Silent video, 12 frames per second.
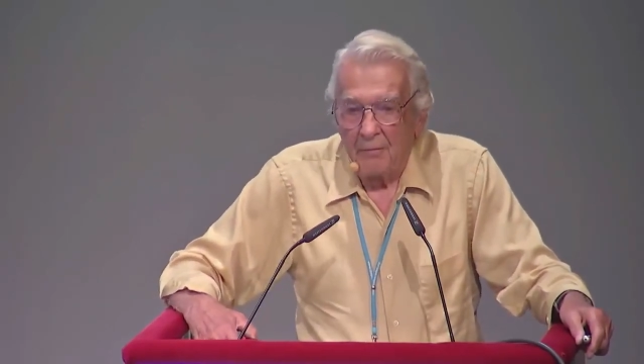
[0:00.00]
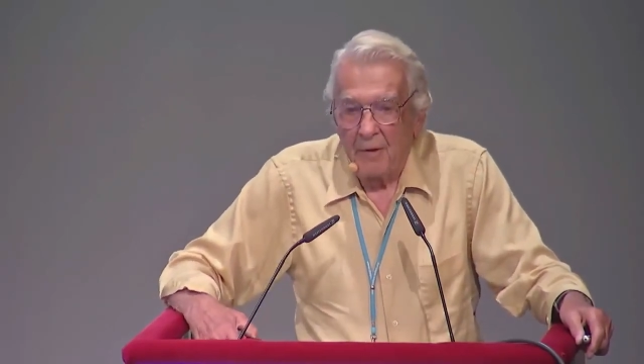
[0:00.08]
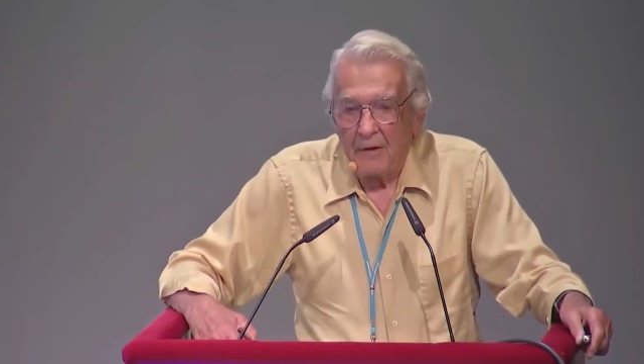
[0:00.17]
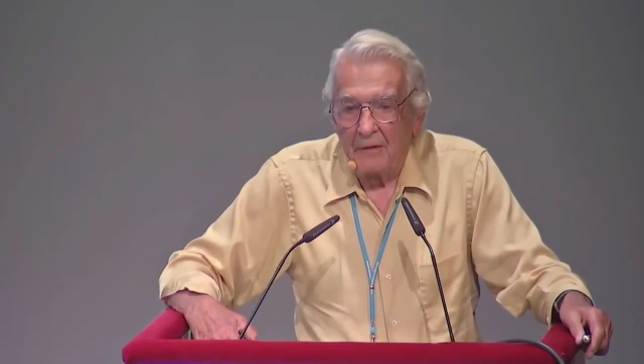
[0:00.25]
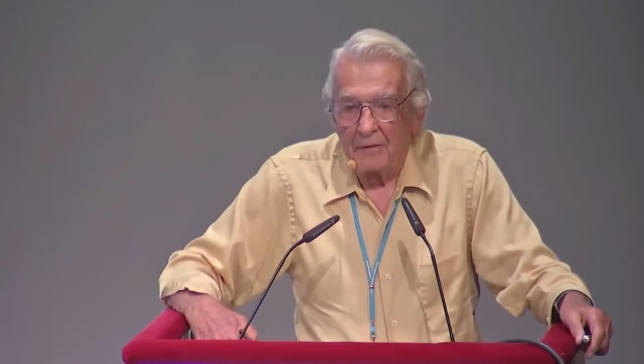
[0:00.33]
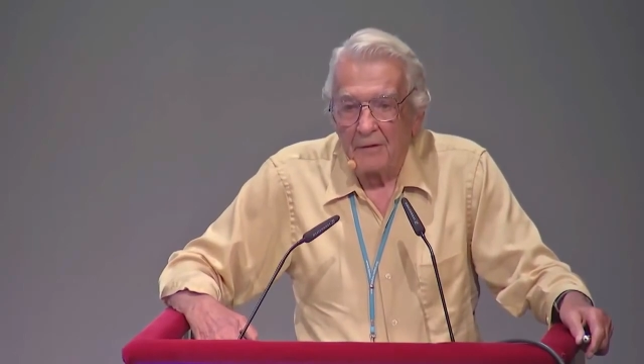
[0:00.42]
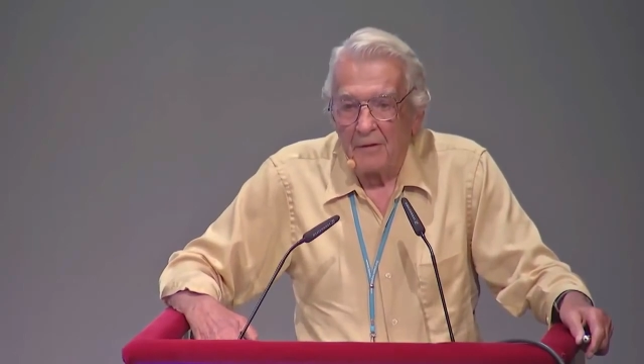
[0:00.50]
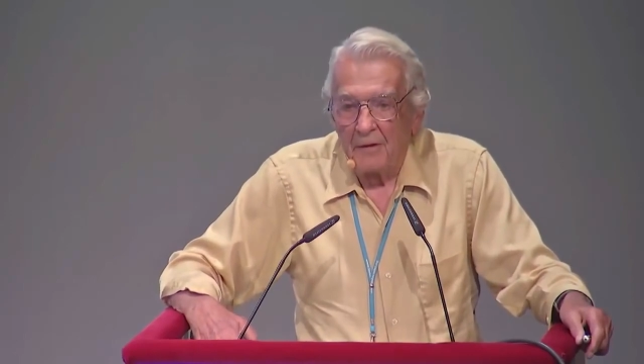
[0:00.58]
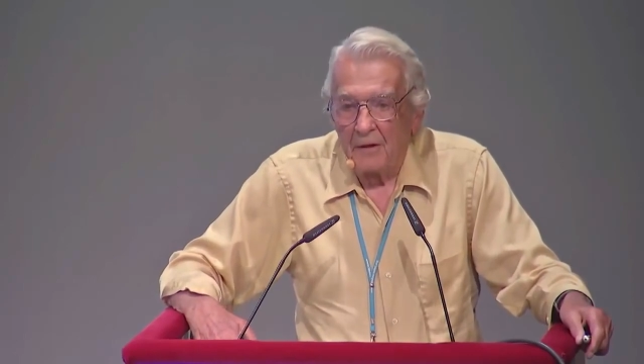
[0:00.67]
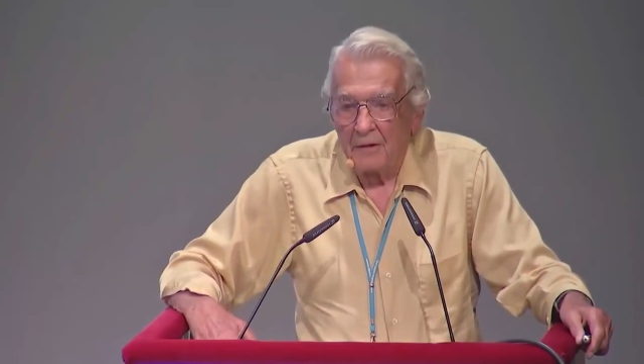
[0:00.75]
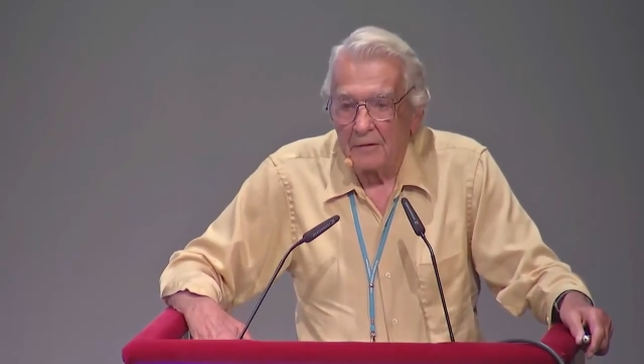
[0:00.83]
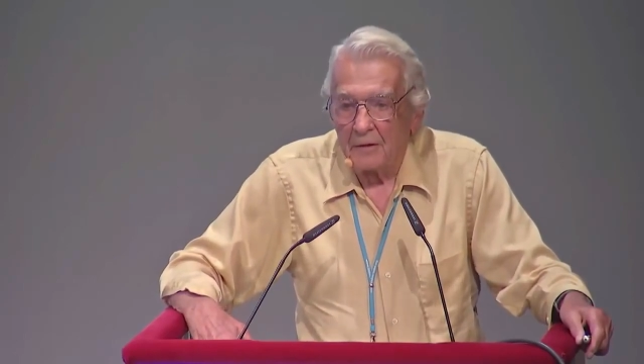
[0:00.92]

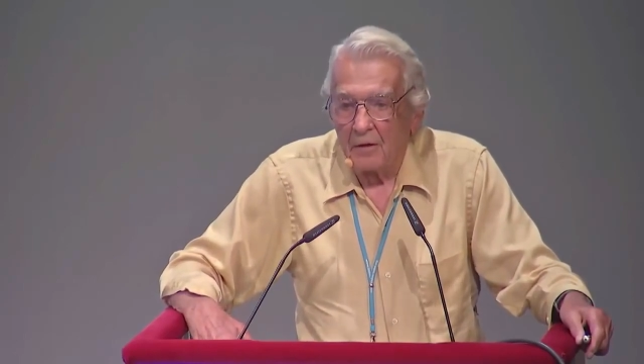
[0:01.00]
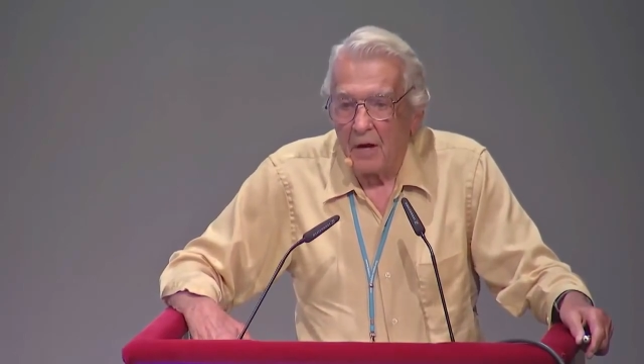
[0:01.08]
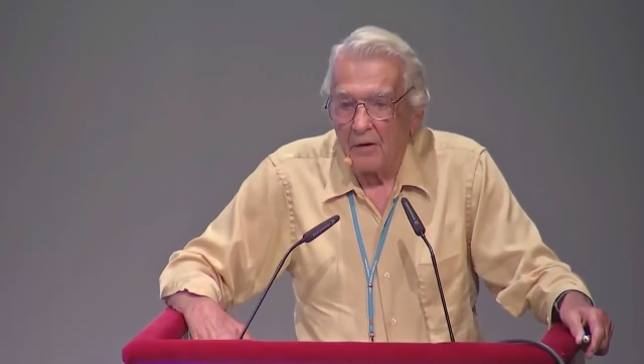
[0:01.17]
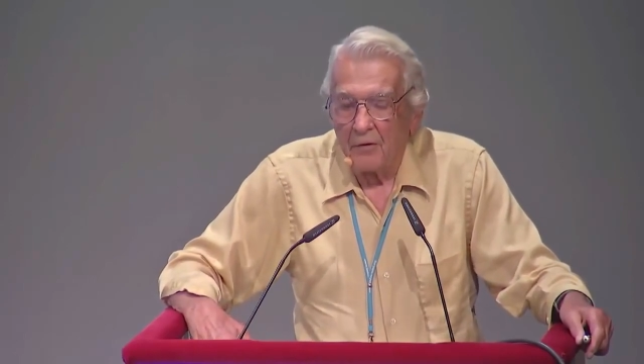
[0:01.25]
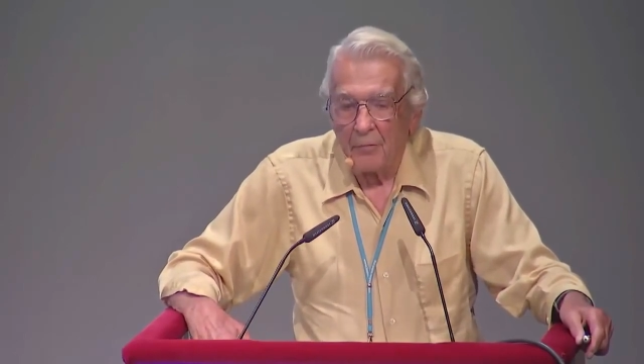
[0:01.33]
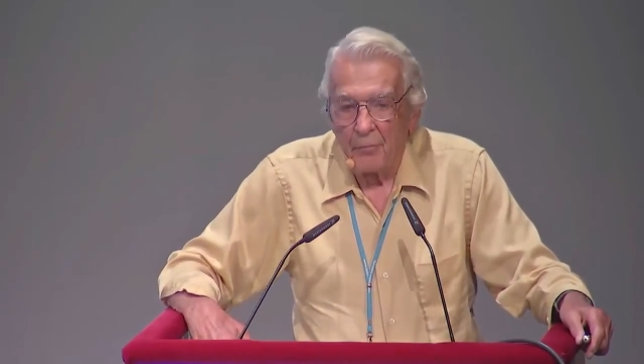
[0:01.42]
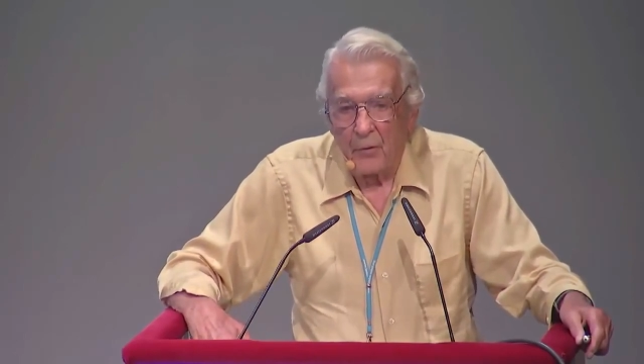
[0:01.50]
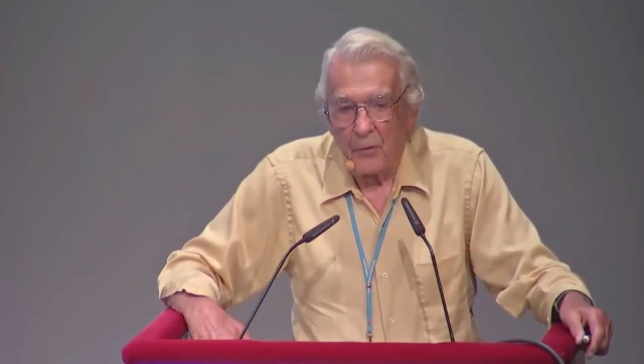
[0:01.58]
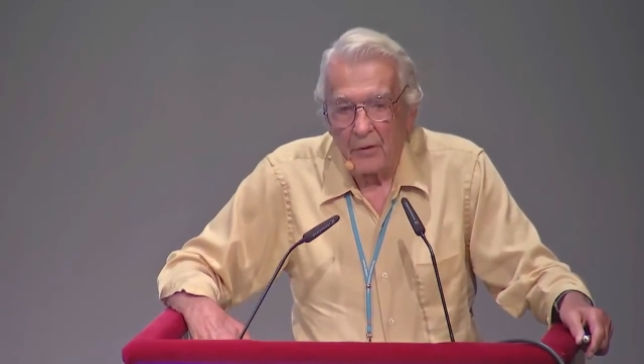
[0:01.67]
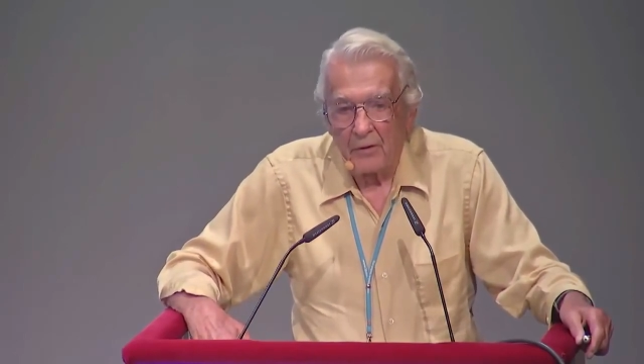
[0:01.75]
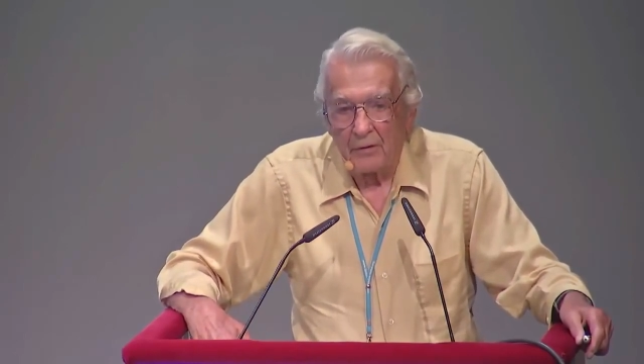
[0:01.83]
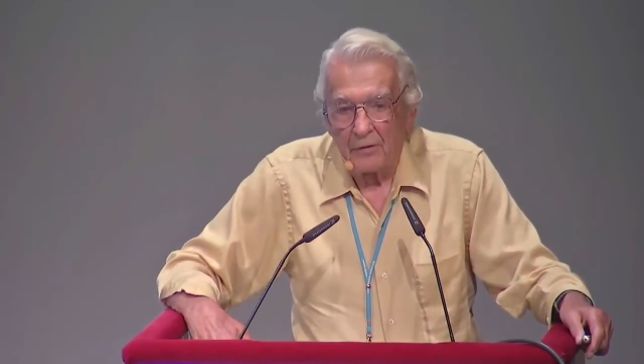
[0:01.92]
mentioned nature how
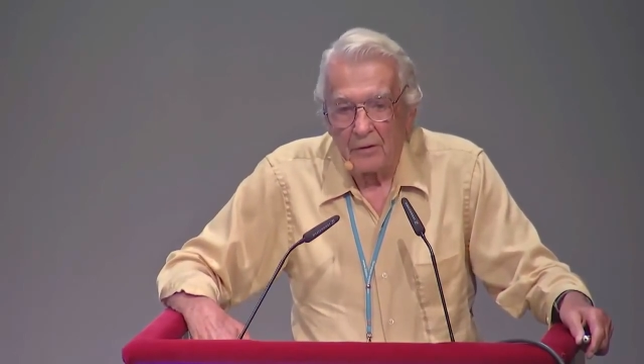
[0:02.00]
important